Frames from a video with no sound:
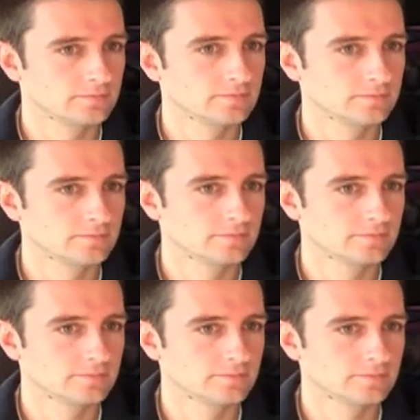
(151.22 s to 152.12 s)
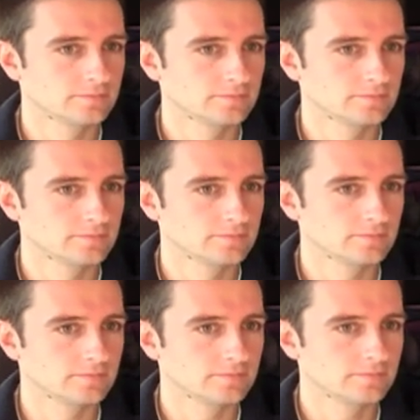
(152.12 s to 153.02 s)

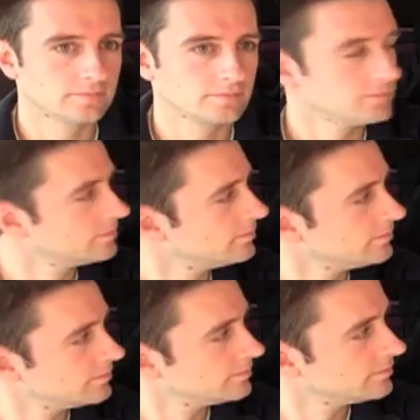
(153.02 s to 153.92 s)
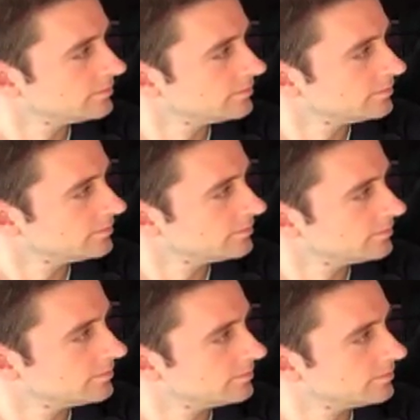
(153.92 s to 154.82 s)
No words are spoken by the person on screen.